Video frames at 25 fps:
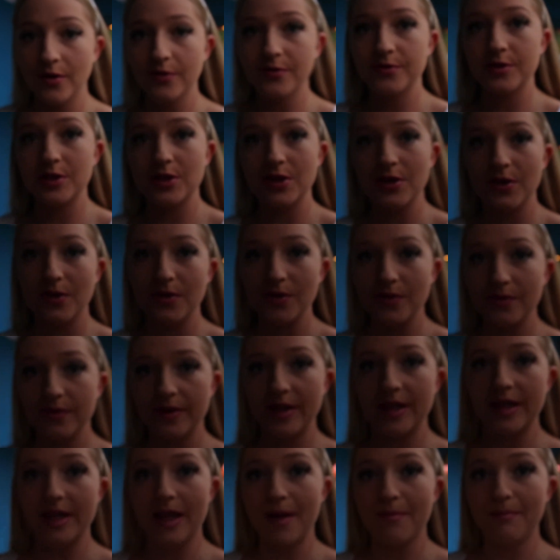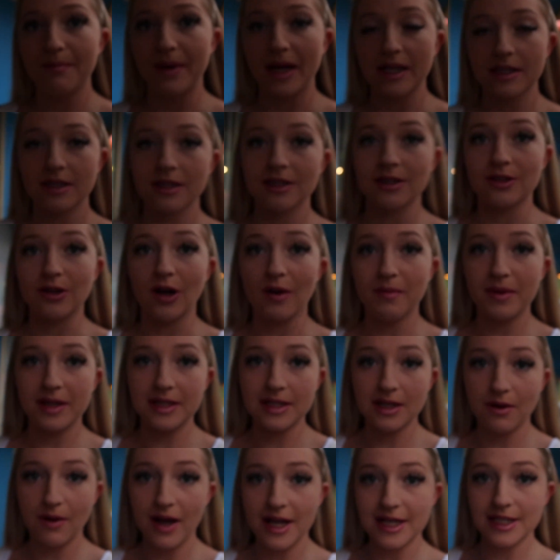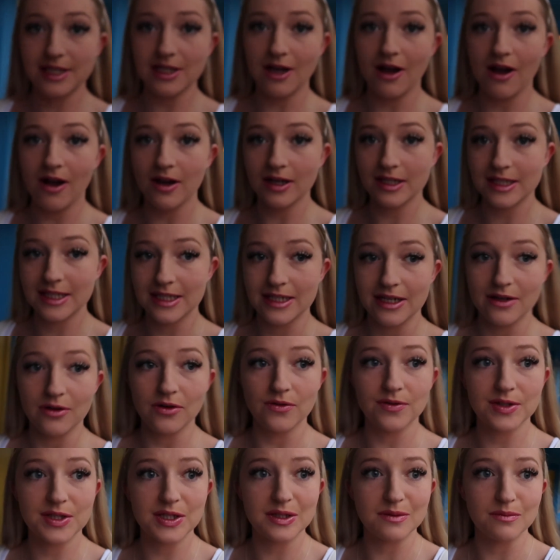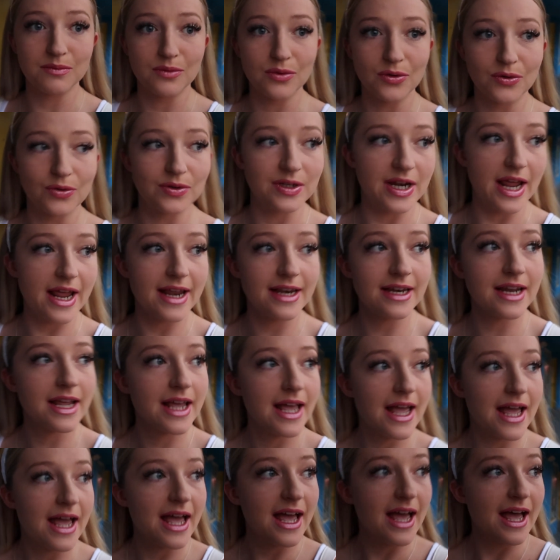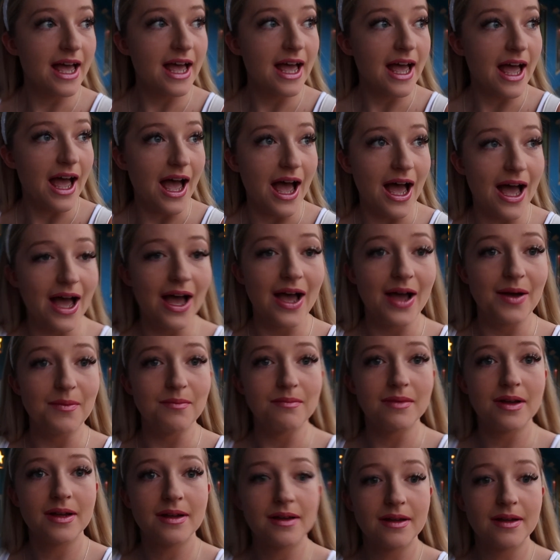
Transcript: off to the bus stop. It's quite dark still this morning. Um,